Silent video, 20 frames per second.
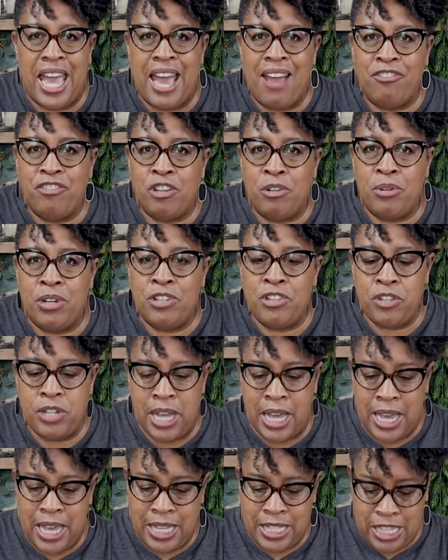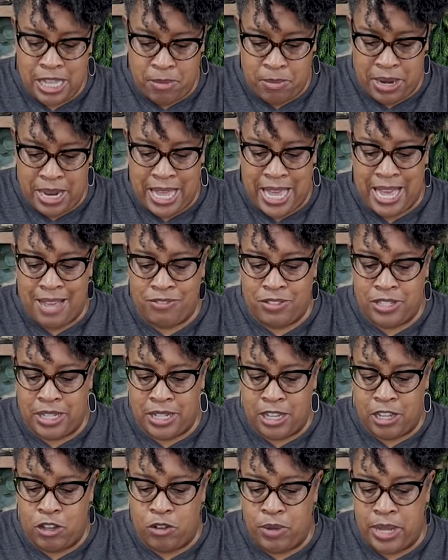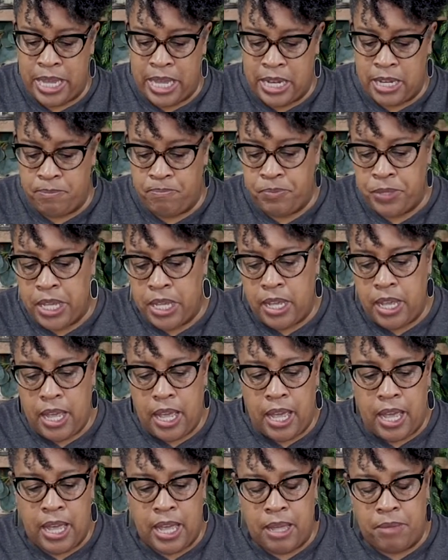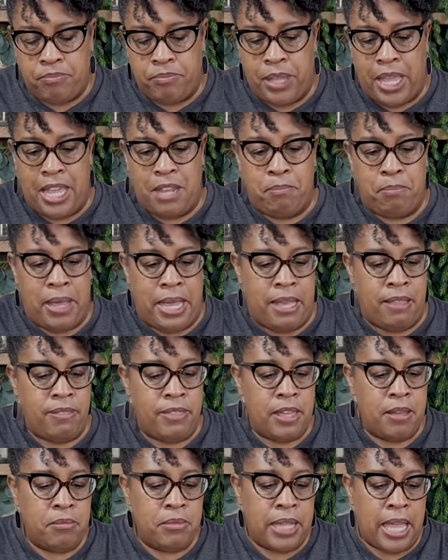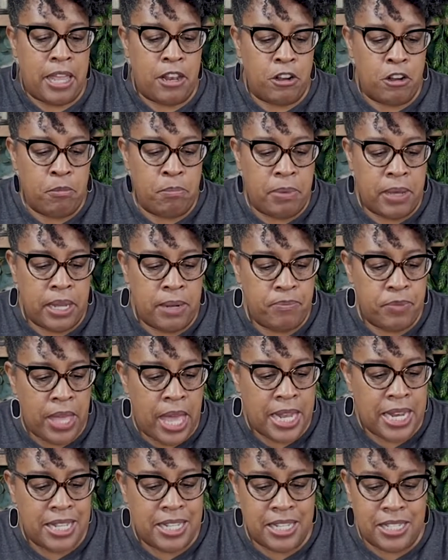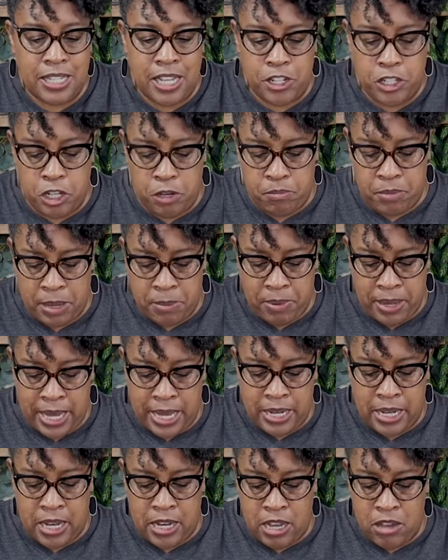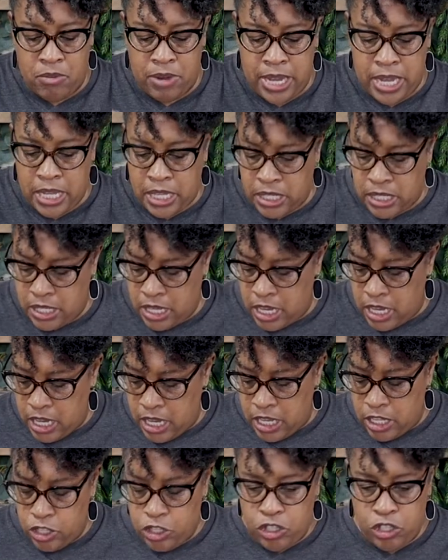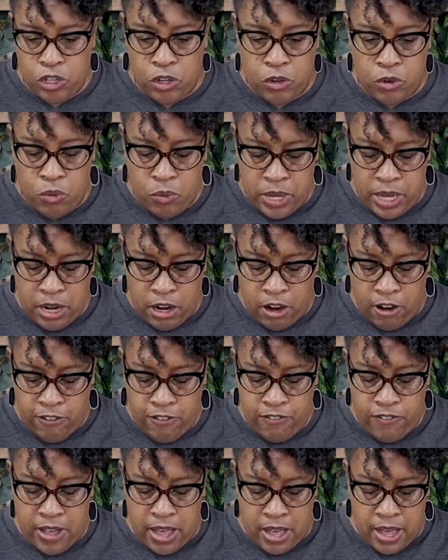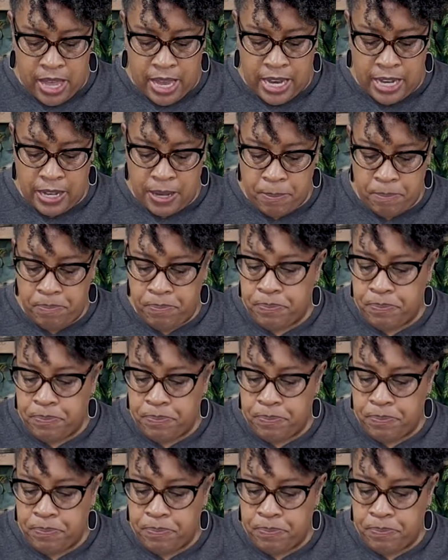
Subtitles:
afterwards, you guys, I'm gonna have to go in and paint them later, but I need to touch up my paint anyways, so we are fine.